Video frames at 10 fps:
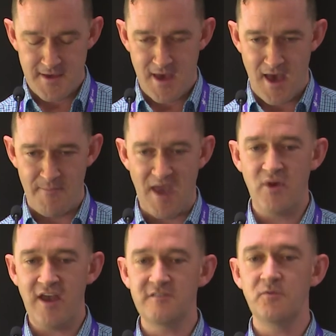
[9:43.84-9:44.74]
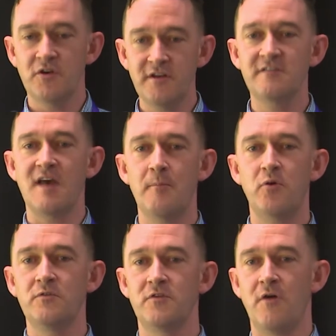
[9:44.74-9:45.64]
And we had some good
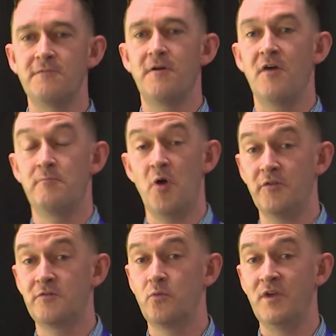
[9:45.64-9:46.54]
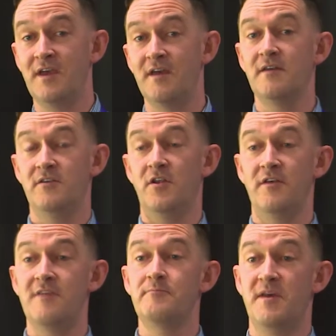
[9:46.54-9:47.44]
examples of boats where
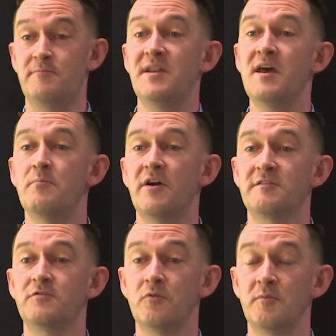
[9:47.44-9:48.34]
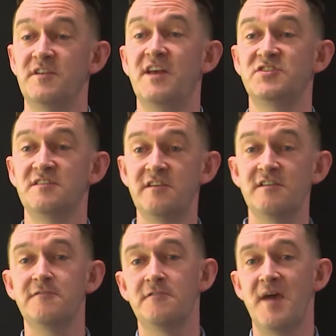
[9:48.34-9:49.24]
they've been hit by storms, and actually this
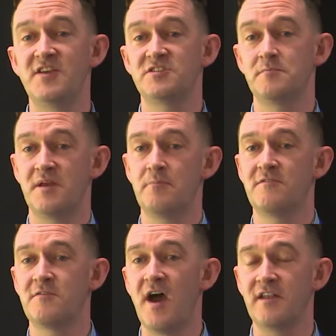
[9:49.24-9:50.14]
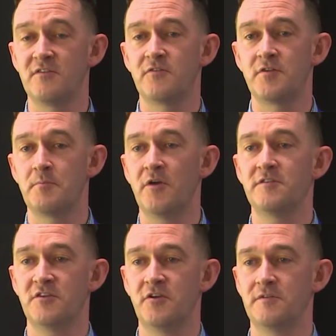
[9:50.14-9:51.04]
information being provided through the Boat
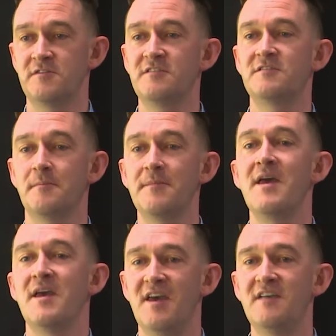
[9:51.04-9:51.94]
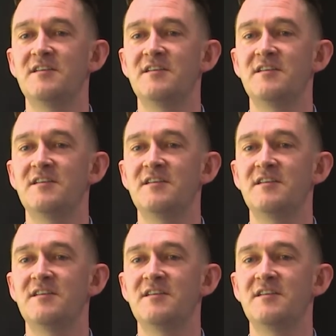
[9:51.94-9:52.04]
Secure system is